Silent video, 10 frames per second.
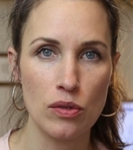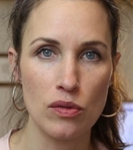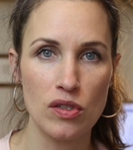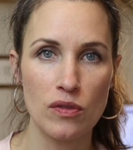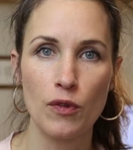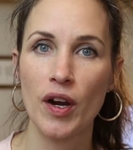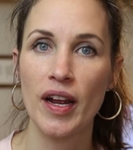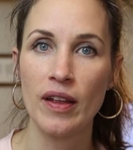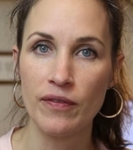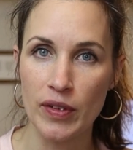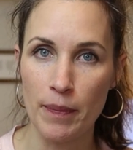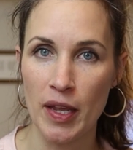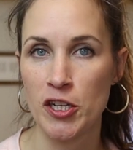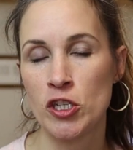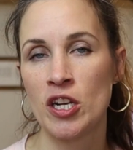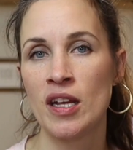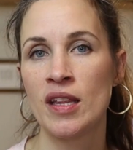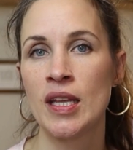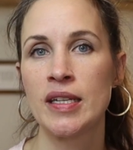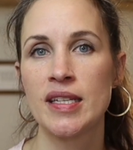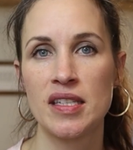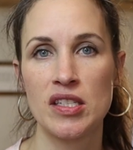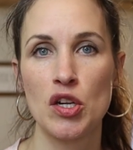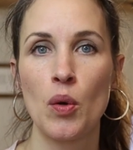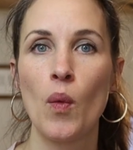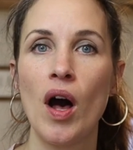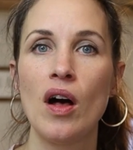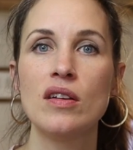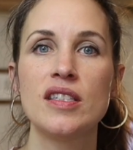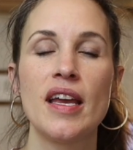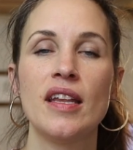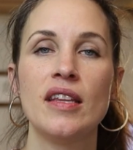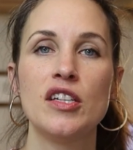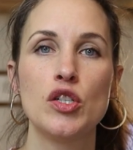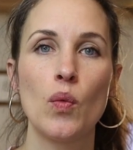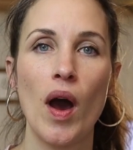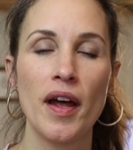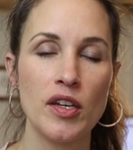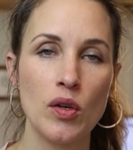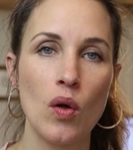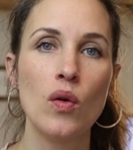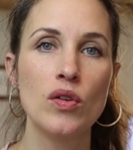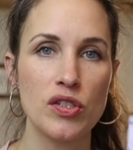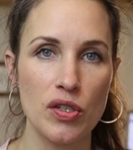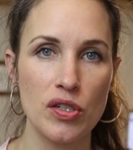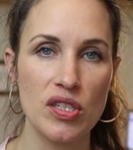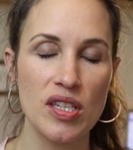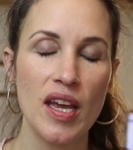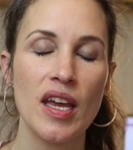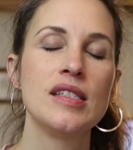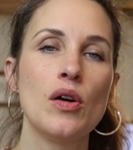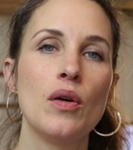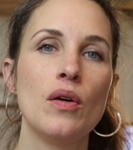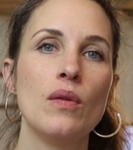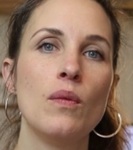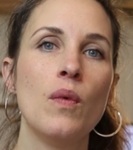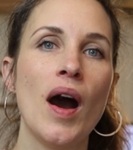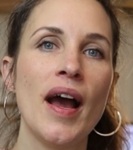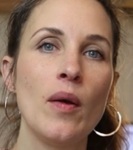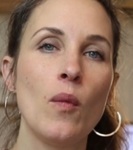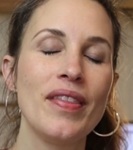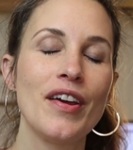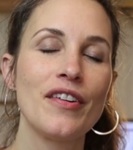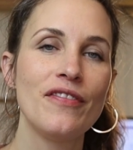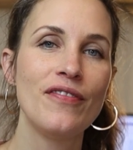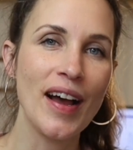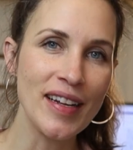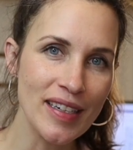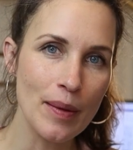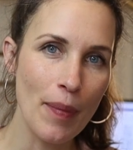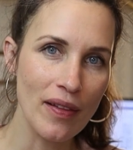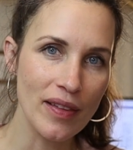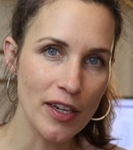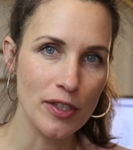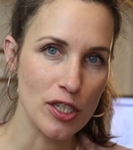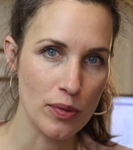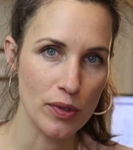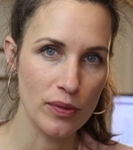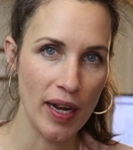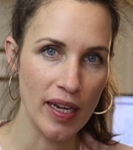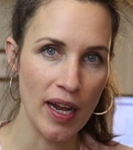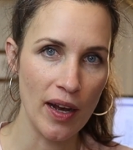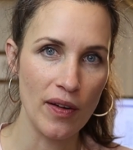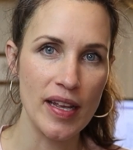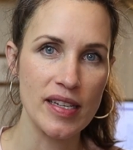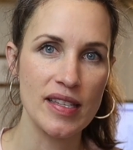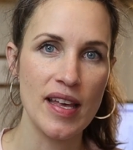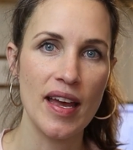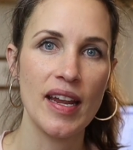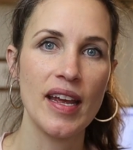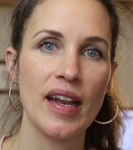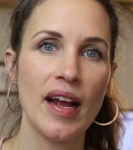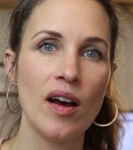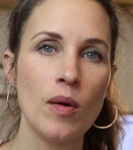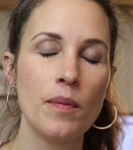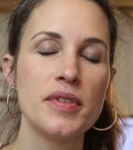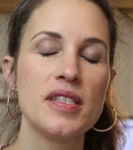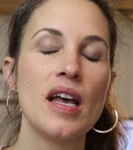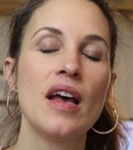used for inflammation in the intestinal walls and the duodenal ulcers. So what they're finding about licorice root right now is that it helps